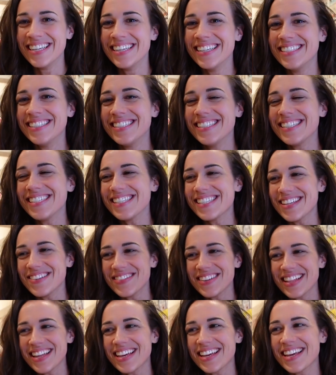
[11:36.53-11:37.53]
And she sent
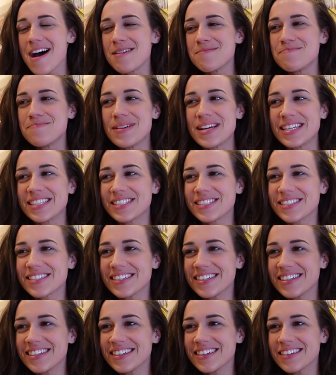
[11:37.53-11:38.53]
me like a
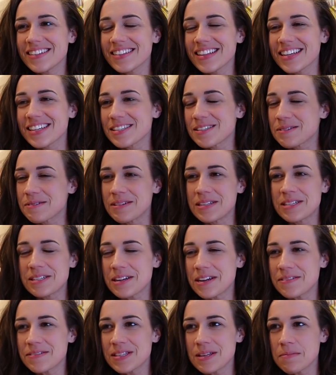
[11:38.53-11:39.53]
picture, like a
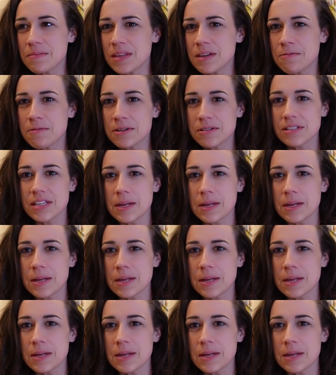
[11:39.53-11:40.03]
screenshot of something where it was